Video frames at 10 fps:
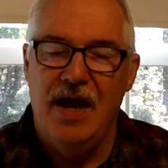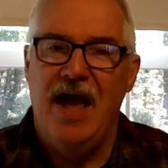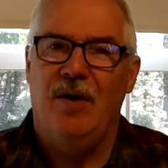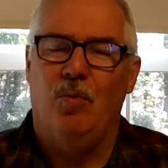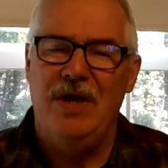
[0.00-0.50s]

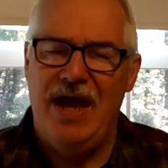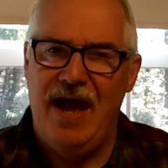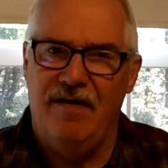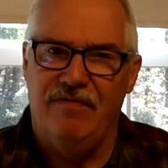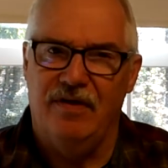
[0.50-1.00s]
and we
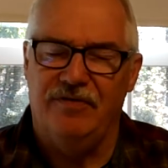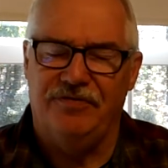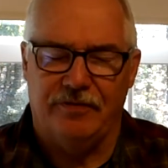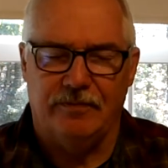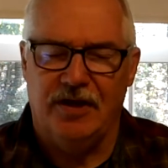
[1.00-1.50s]
have
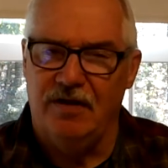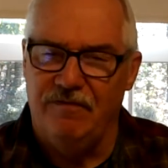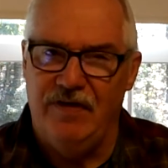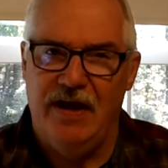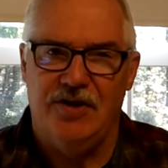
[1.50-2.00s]
this
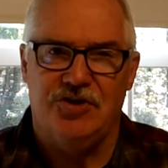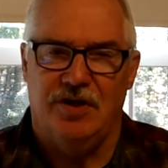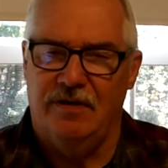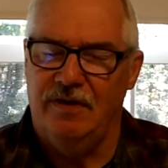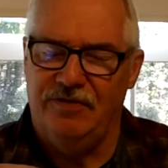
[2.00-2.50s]

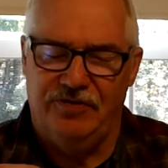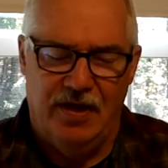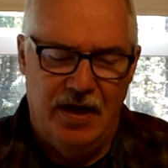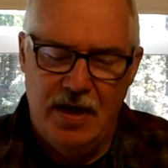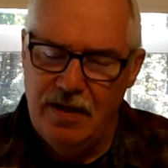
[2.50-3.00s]
conviction, this,
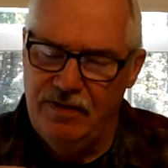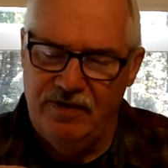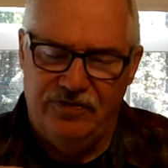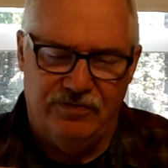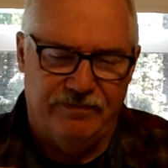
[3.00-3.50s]

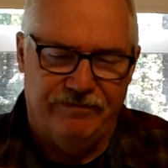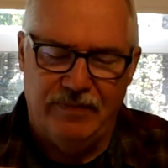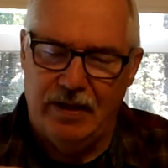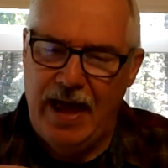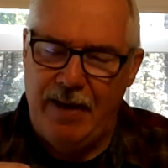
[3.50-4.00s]
this,
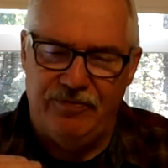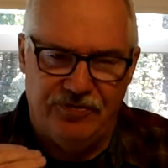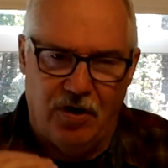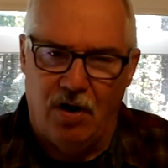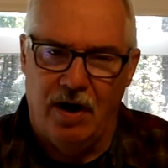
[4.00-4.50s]
I'm
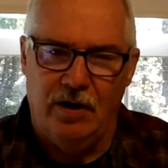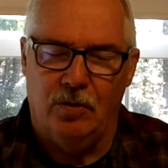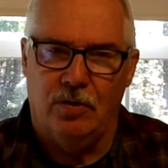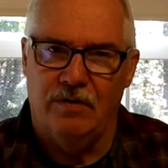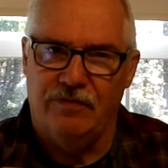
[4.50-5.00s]
sorry,
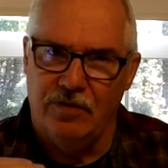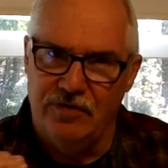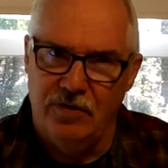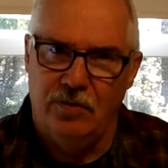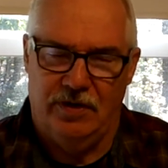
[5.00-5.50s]
Lord, for
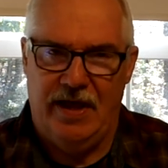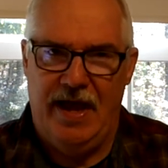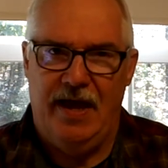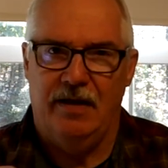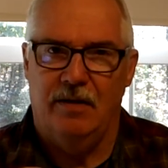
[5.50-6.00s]
doing
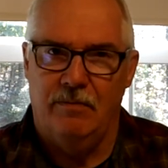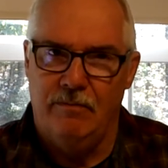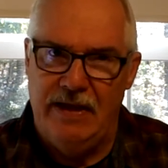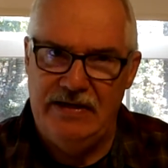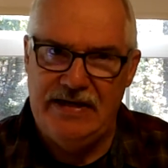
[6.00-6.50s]
that
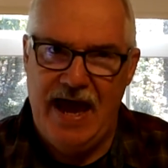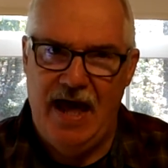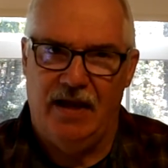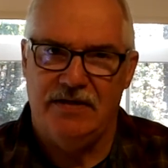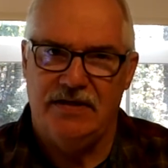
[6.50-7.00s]

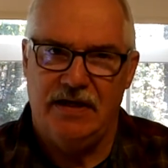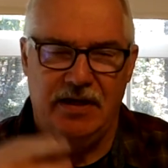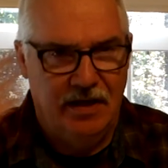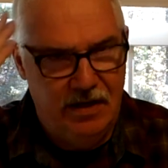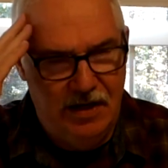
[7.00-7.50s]

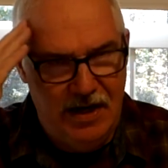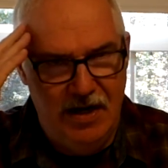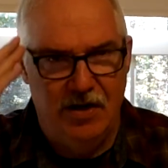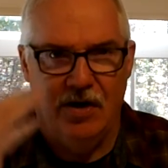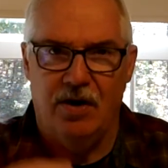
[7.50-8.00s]
mentality
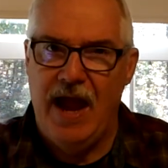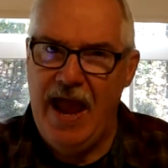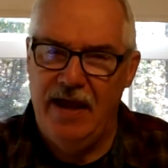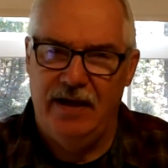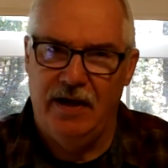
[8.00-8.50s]
here
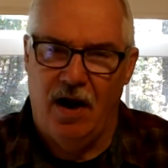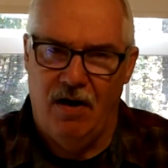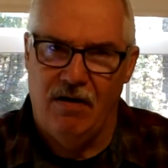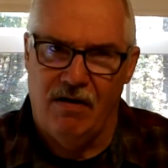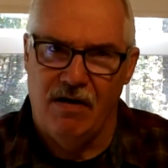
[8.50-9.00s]
and in our
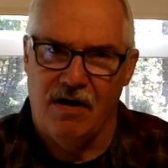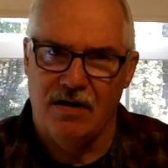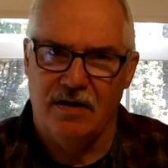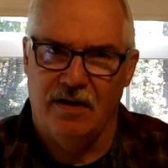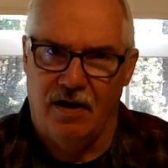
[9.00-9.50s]

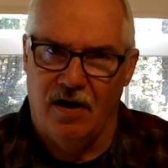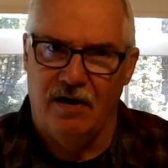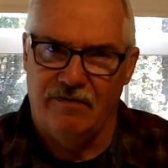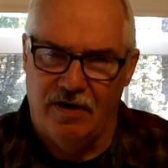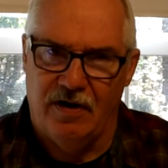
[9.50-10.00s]
heart, the
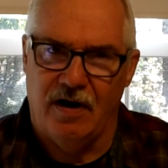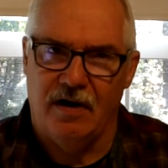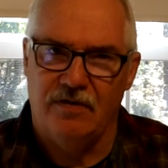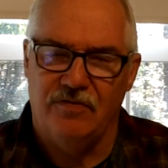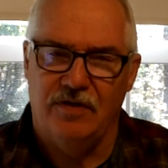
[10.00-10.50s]
heart of
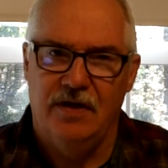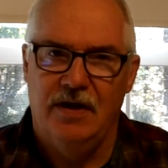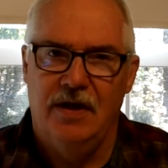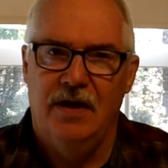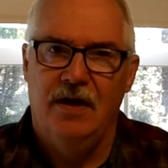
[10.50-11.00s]
hearts,
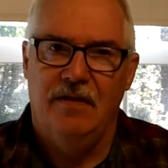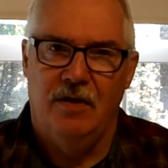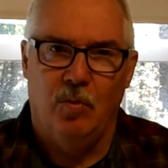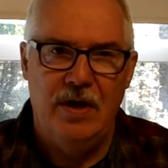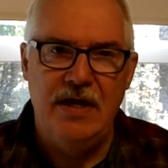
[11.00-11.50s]

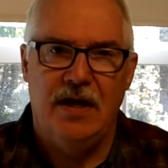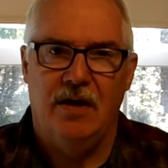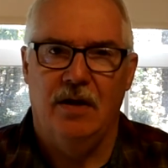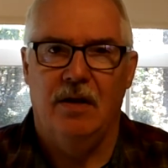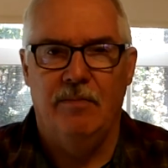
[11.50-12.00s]
then we
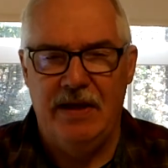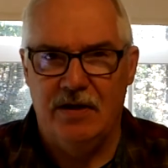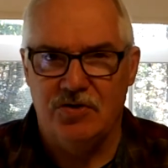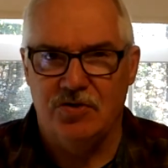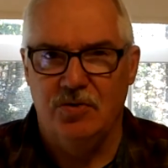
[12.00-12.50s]
can be
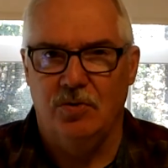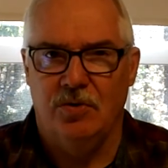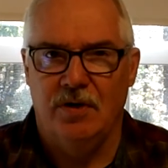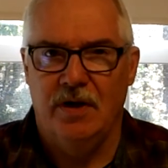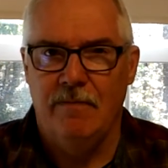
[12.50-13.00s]

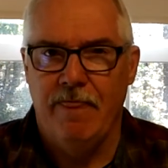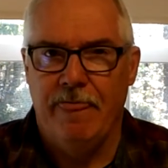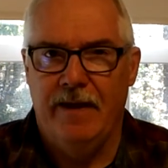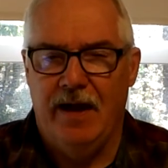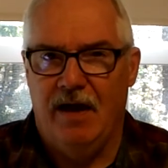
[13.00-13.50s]
assured
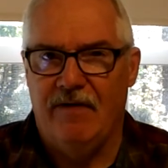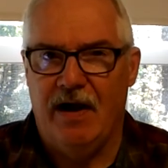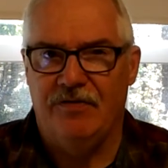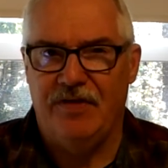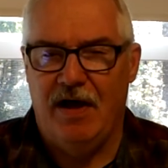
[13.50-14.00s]
of
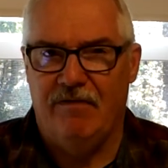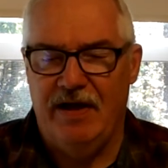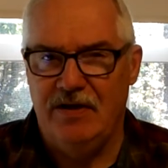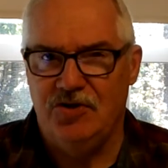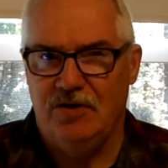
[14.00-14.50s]
our
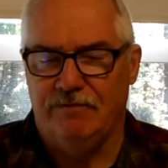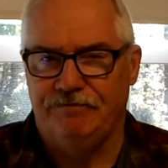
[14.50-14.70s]
salvation.